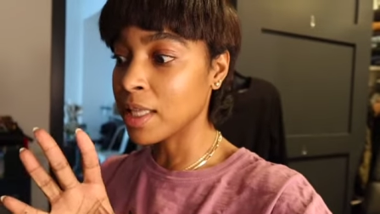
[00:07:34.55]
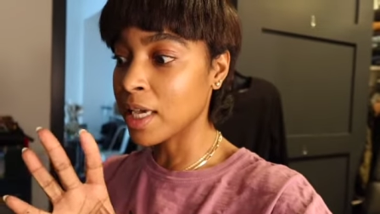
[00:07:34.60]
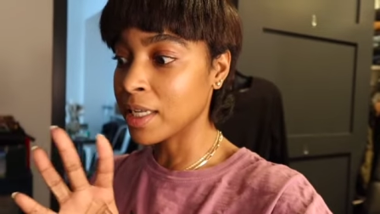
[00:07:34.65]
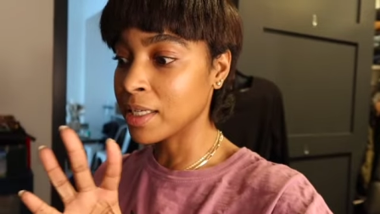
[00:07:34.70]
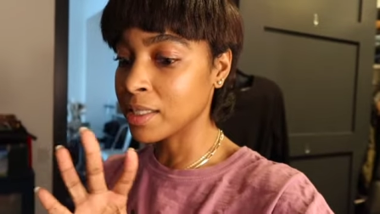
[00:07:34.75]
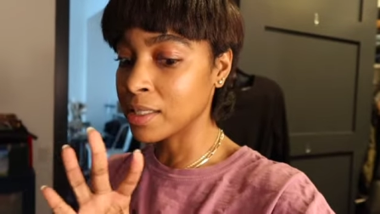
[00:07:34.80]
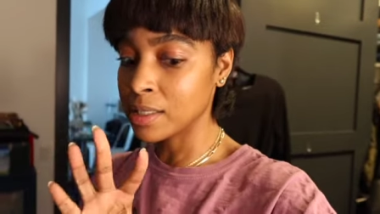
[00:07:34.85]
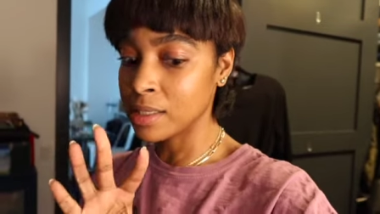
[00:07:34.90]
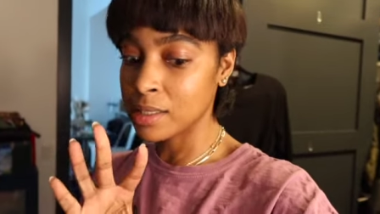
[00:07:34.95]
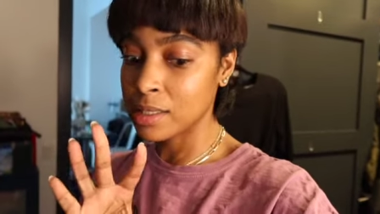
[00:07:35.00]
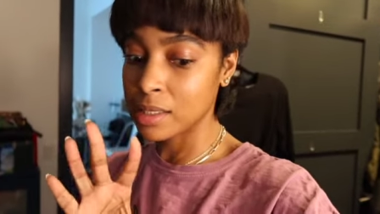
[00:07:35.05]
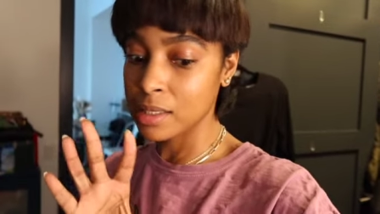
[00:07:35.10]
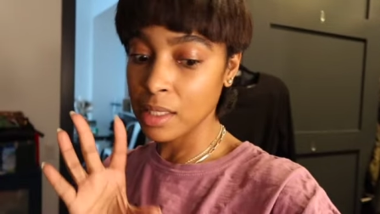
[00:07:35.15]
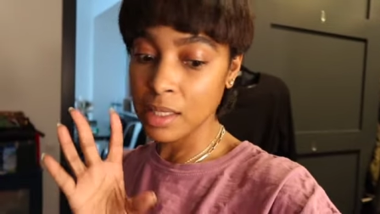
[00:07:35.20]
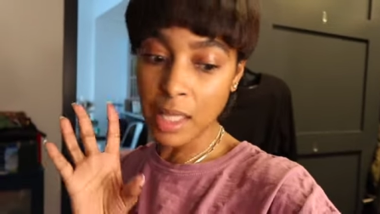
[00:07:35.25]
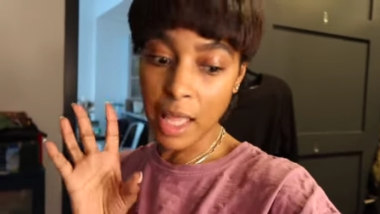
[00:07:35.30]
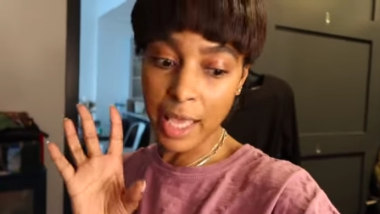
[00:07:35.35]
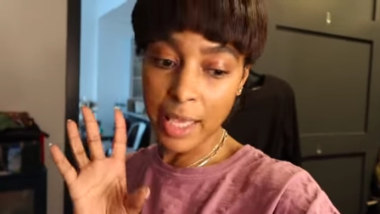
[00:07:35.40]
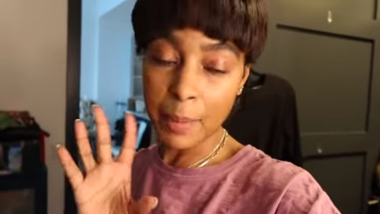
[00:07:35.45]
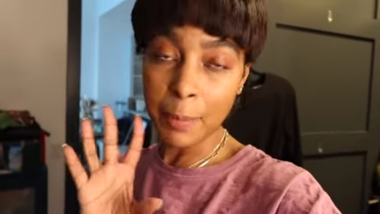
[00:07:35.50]
that needs to
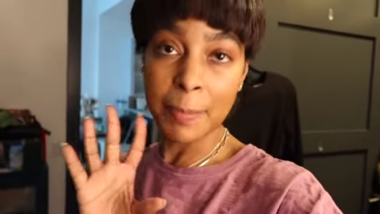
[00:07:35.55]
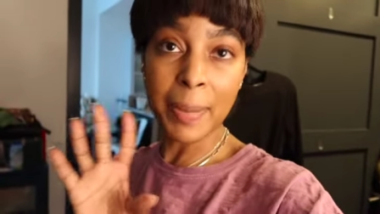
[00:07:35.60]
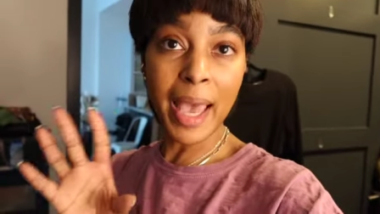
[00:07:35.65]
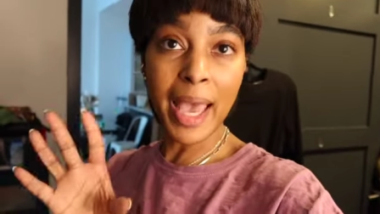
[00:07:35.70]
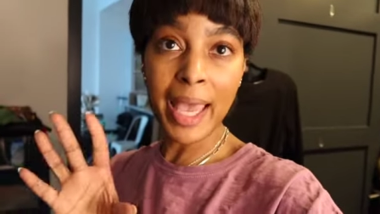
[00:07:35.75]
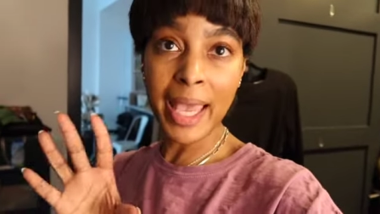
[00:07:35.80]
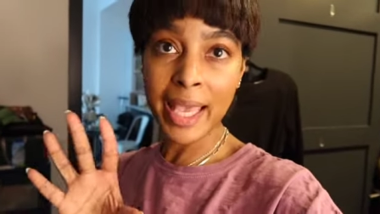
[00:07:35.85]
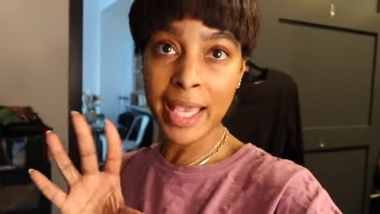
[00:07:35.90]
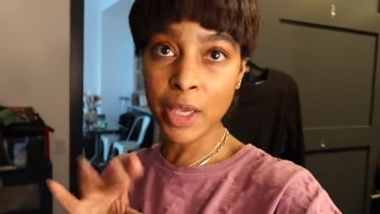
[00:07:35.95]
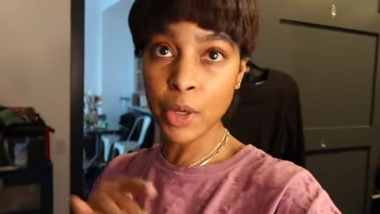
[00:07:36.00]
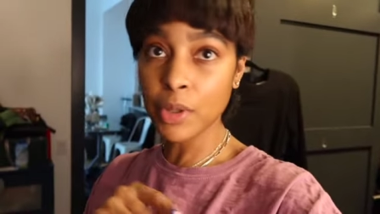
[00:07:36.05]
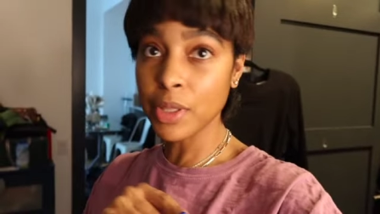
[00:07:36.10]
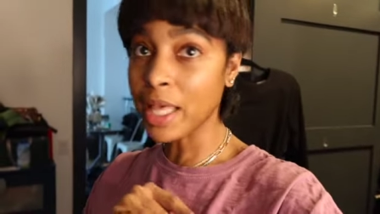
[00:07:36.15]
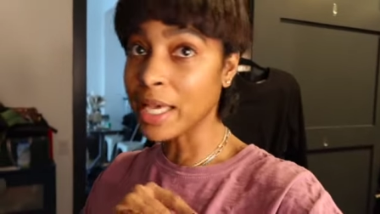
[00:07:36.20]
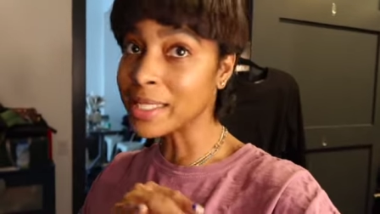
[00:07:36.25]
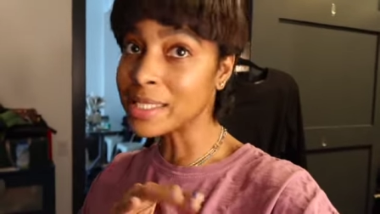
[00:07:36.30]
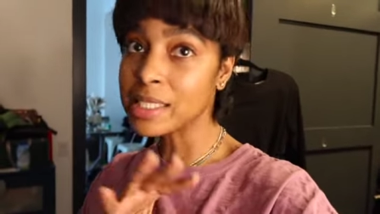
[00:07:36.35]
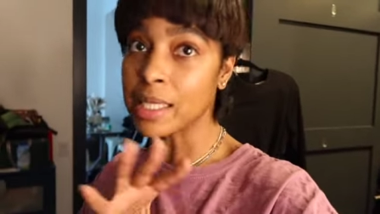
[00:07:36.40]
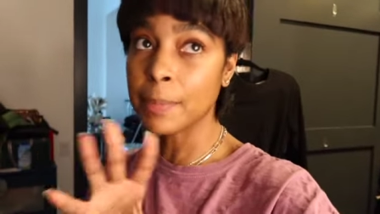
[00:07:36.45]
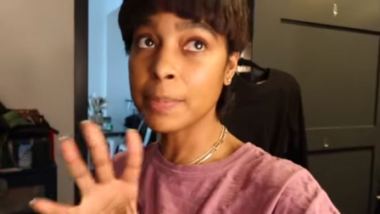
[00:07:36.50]
like bang or
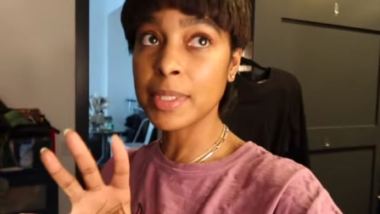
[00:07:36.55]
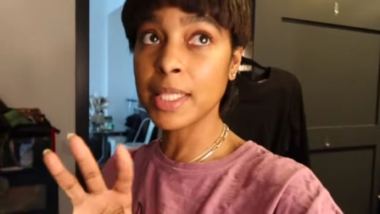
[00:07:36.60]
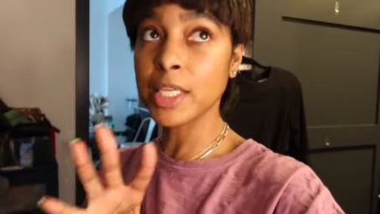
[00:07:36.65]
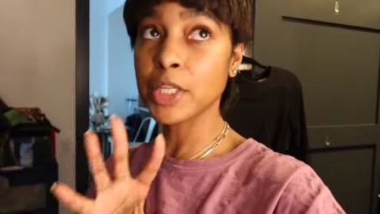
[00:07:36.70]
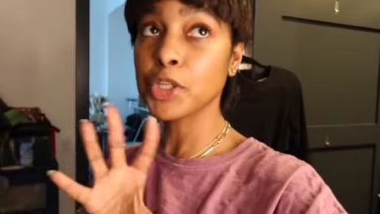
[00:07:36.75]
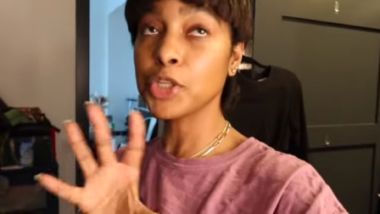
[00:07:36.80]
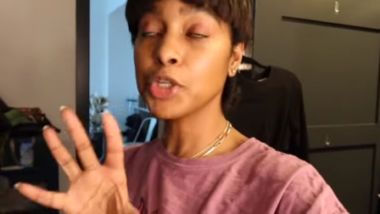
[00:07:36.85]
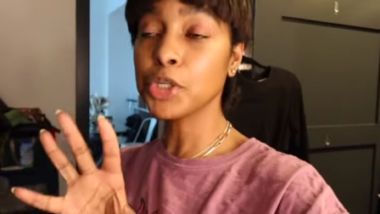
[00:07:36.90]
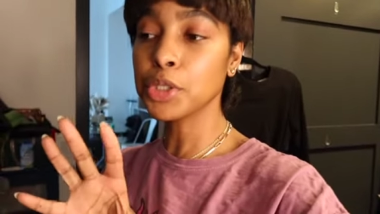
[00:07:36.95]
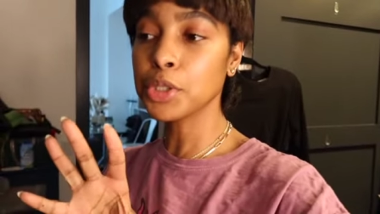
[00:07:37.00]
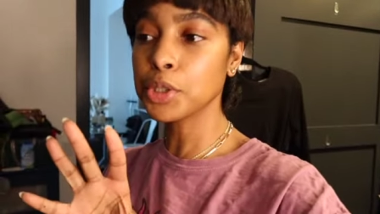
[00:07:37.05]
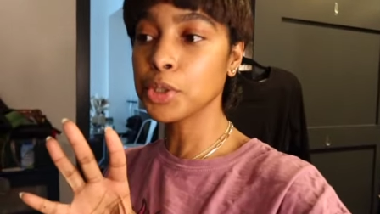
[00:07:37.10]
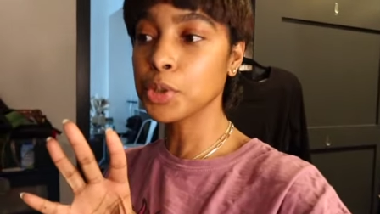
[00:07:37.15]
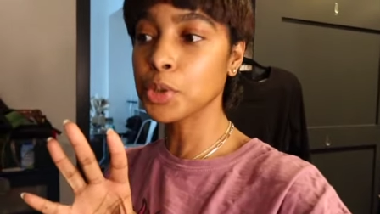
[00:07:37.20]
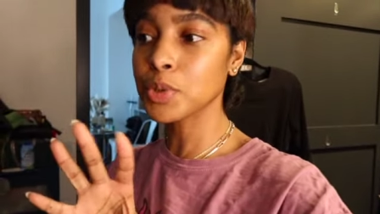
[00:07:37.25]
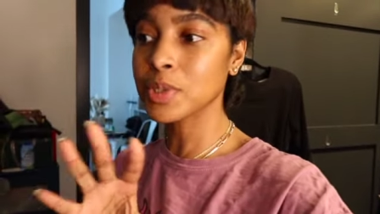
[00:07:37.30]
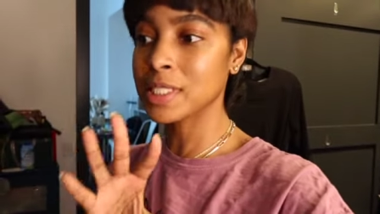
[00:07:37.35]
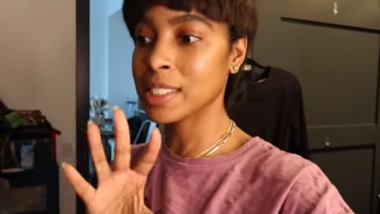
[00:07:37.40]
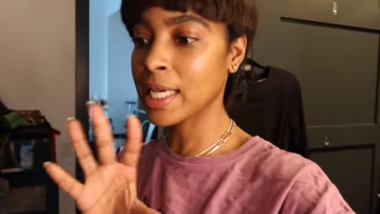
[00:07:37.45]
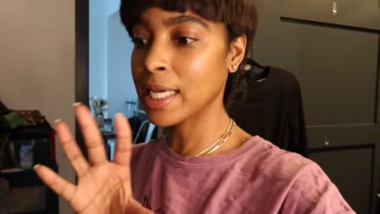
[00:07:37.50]
like something
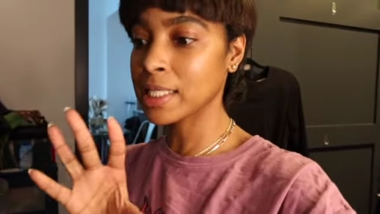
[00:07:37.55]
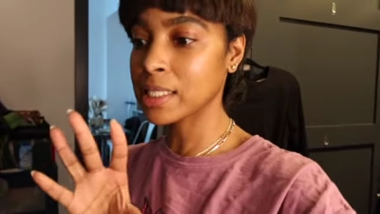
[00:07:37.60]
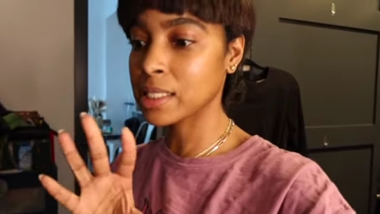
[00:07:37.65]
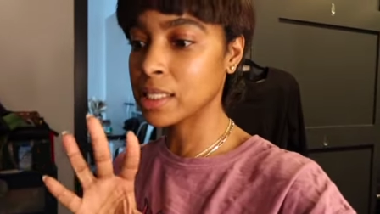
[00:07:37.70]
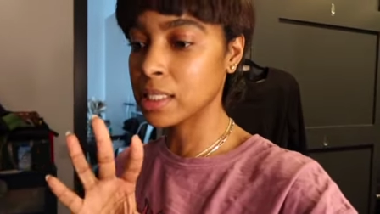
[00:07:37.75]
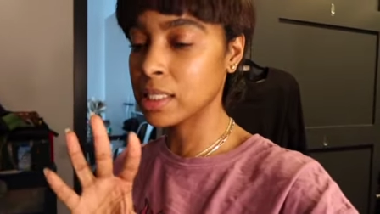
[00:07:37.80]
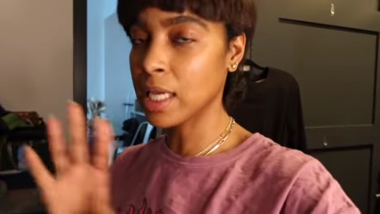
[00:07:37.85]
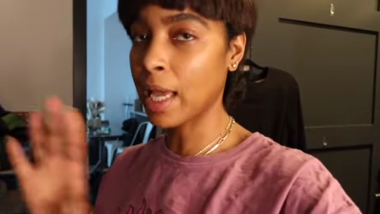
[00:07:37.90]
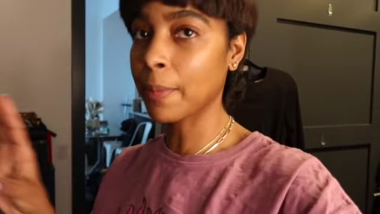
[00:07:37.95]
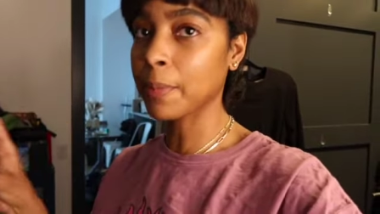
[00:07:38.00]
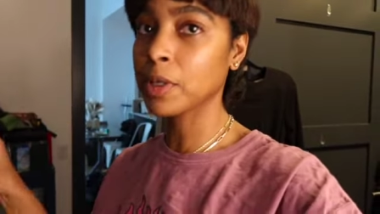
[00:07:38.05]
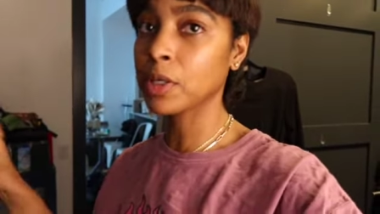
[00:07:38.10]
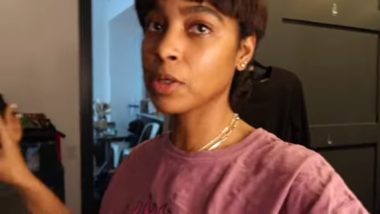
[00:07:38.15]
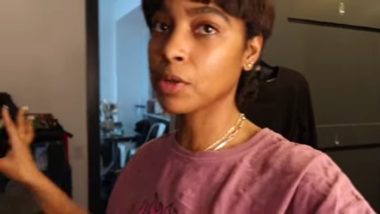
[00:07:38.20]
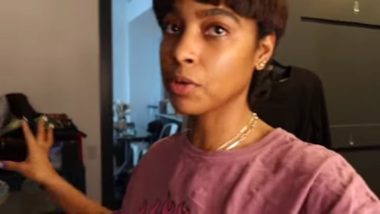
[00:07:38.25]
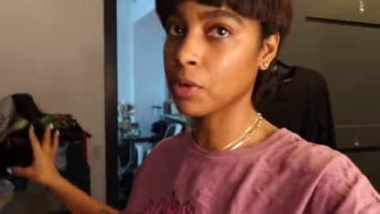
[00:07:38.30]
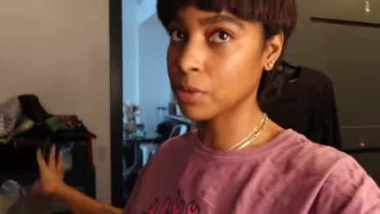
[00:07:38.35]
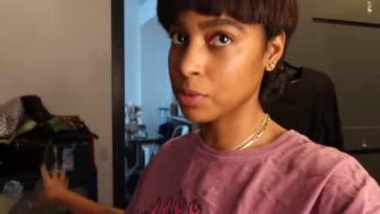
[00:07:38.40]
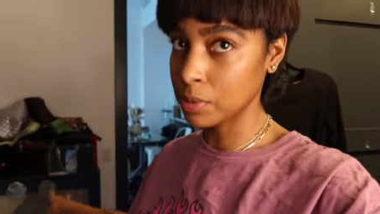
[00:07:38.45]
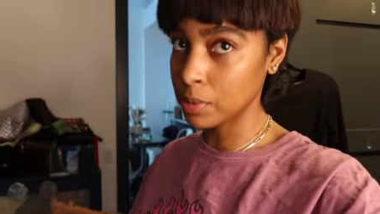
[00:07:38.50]
new, zesty, I'm gonna
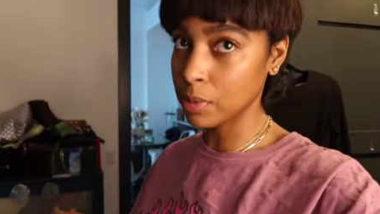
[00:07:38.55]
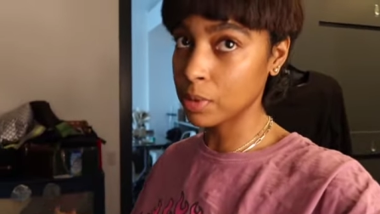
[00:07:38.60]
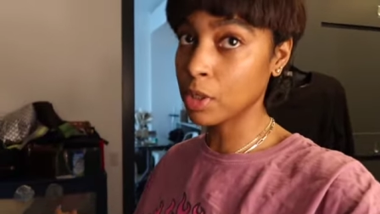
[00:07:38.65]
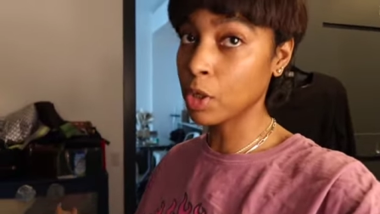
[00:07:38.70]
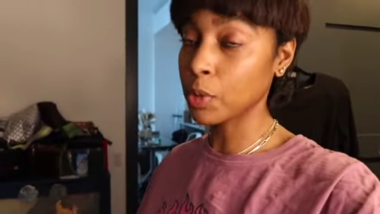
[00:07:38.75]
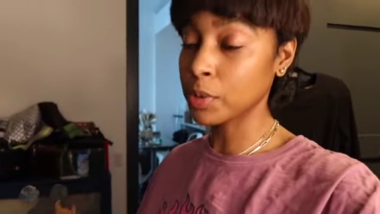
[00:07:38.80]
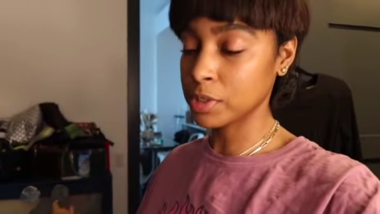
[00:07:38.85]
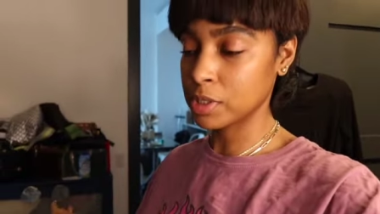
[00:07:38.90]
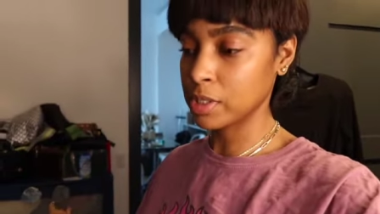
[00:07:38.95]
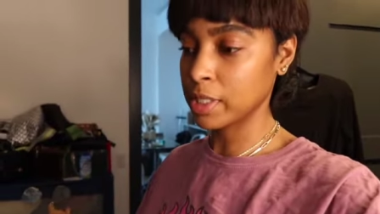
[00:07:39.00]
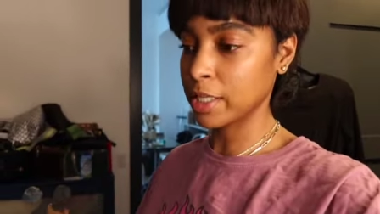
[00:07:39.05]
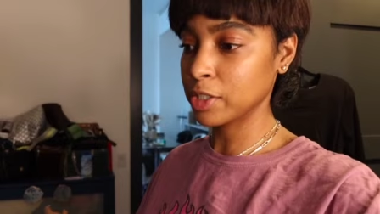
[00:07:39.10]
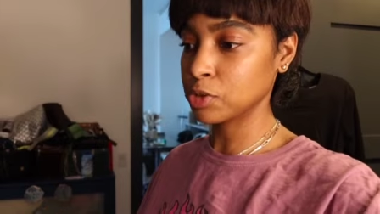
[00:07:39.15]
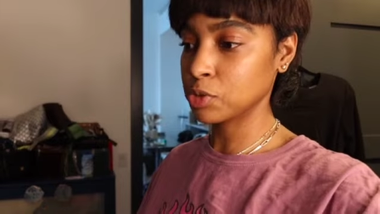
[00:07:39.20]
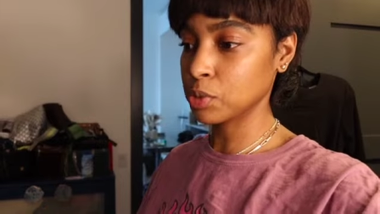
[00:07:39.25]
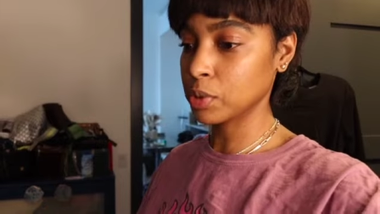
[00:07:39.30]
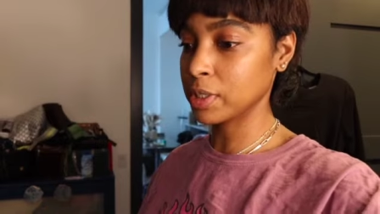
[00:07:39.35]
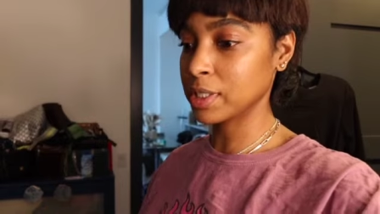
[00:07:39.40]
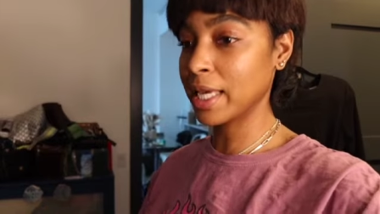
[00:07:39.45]
go go into that drawer.